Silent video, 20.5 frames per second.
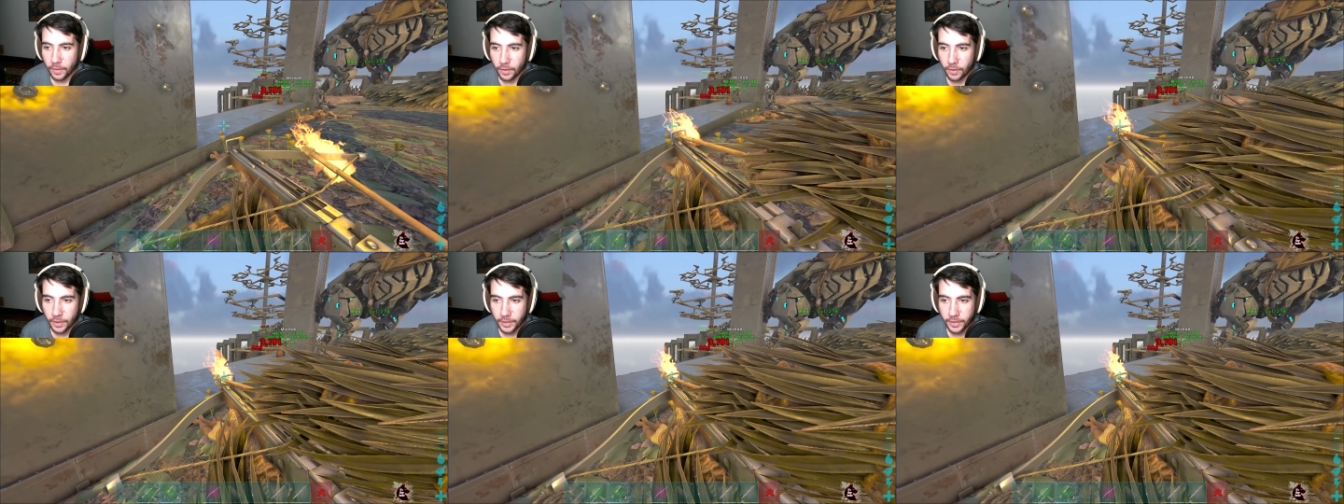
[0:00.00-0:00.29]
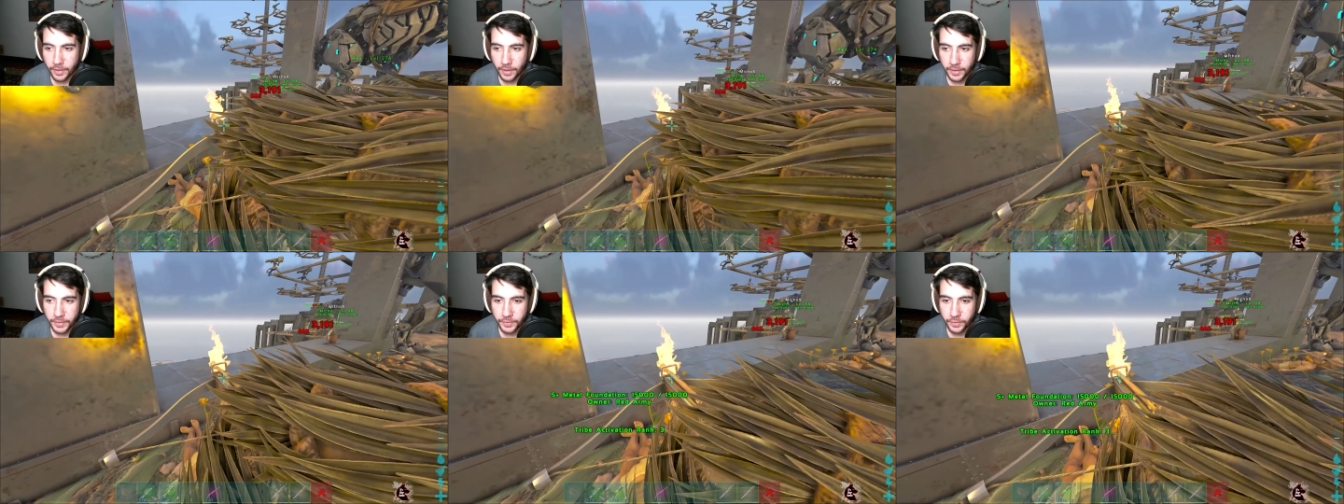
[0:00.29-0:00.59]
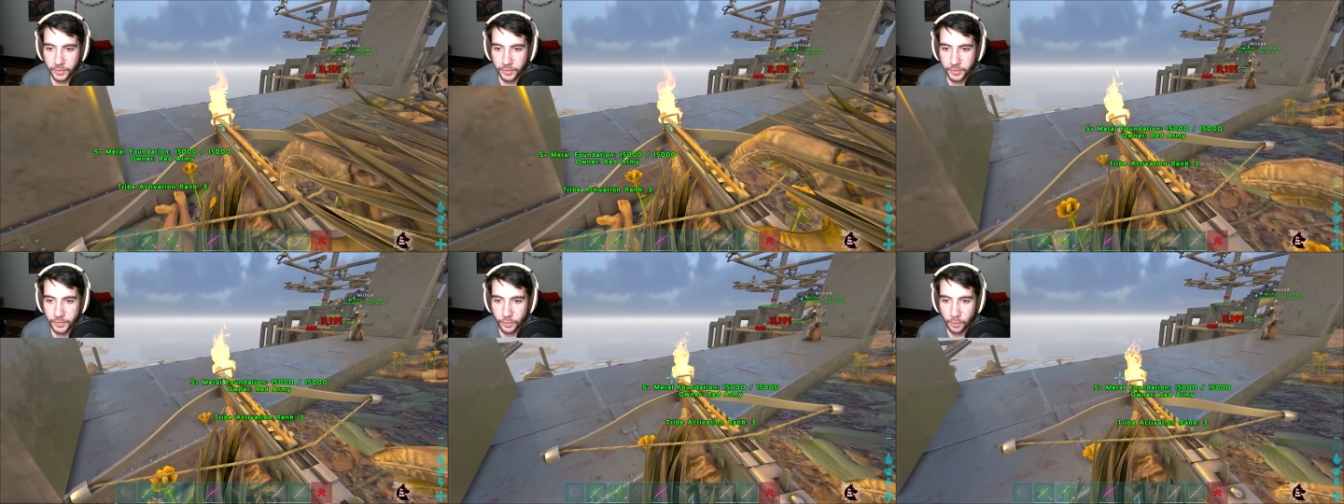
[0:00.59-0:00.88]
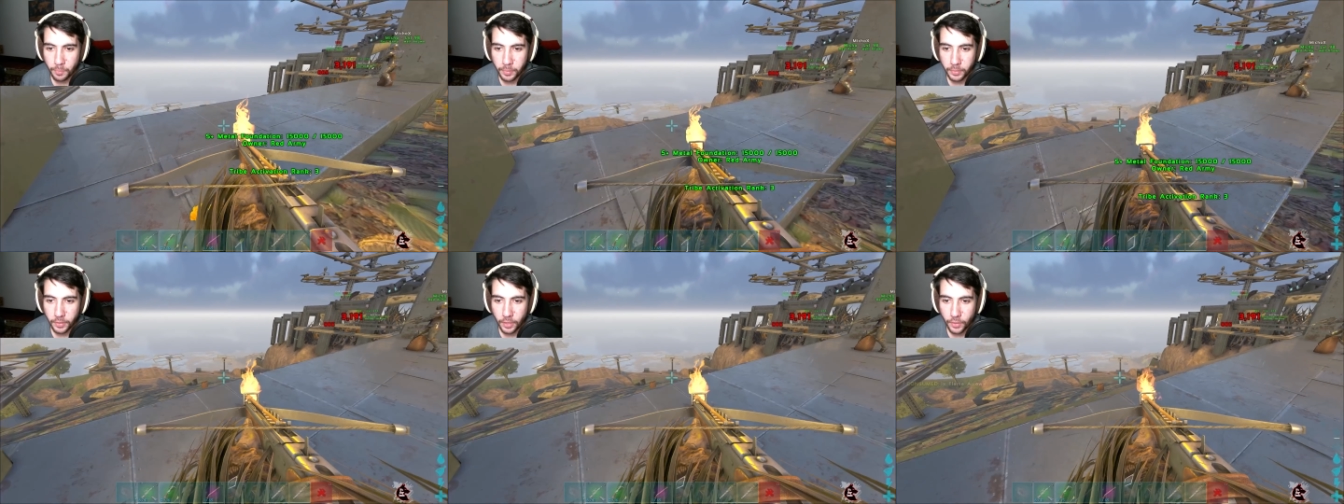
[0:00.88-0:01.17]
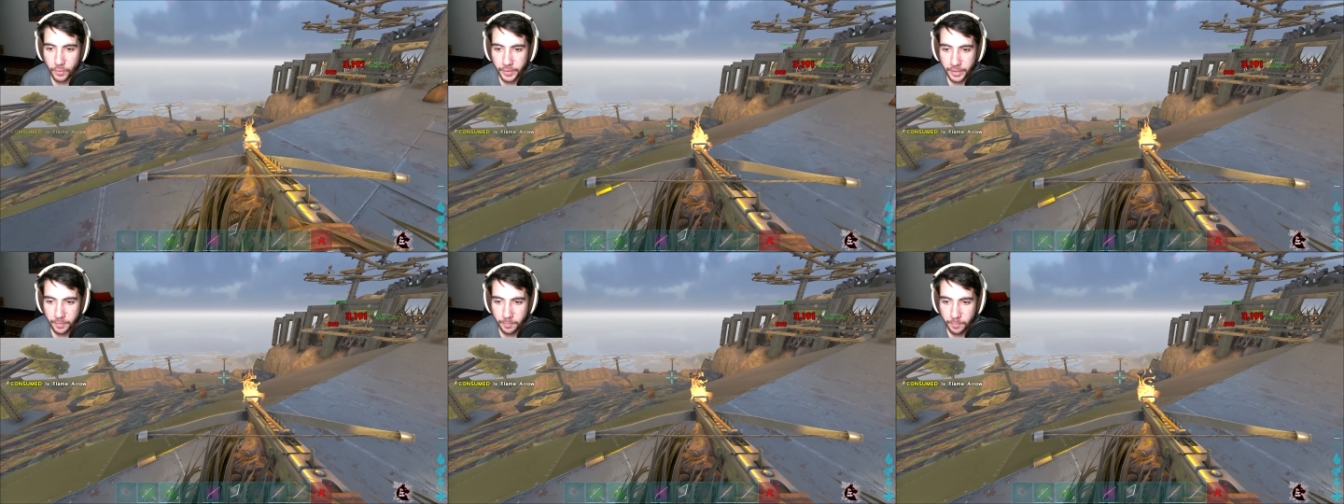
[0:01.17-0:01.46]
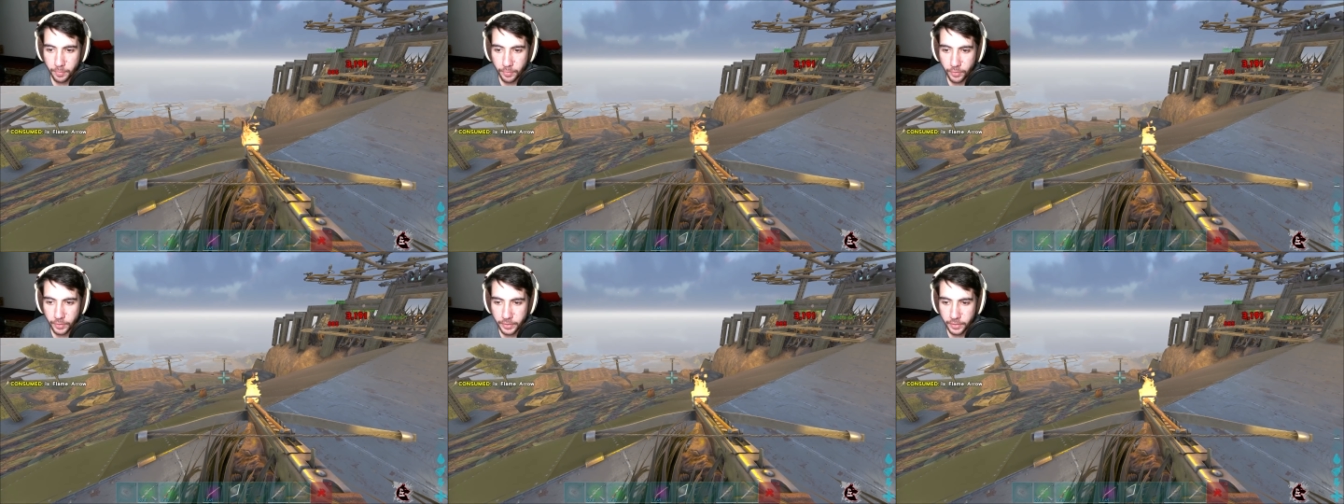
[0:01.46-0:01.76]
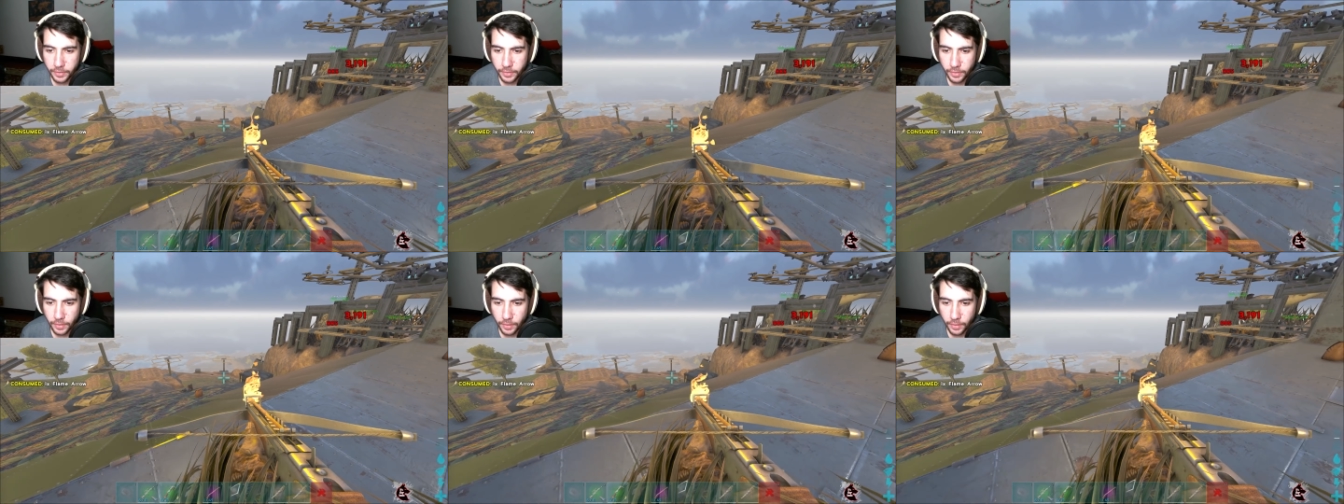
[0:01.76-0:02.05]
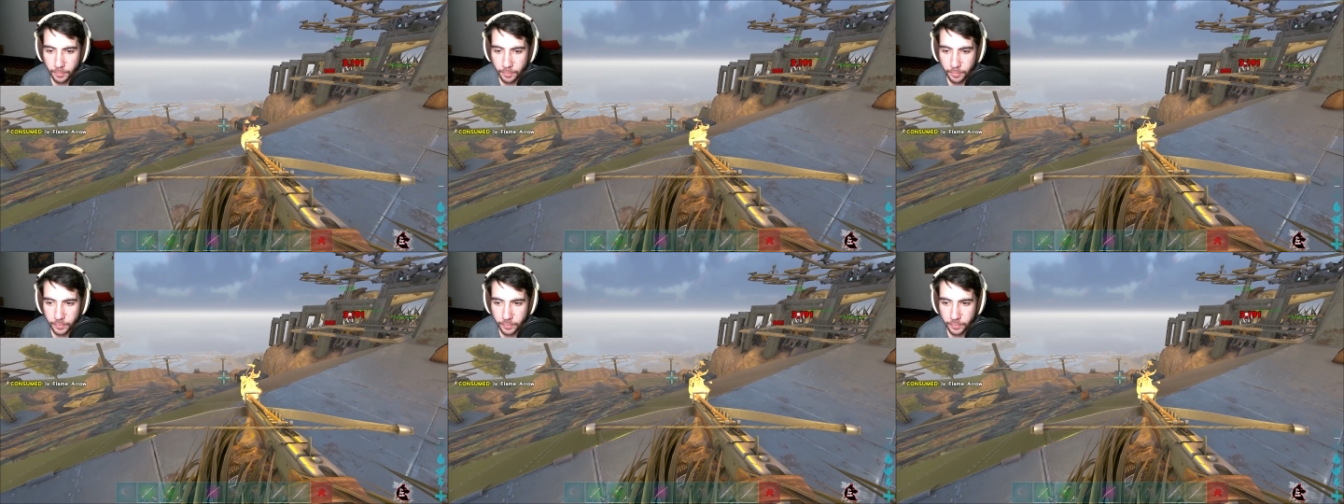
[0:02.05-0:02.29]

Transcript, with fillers: Alright guys, they're still blowing in pretty, uh,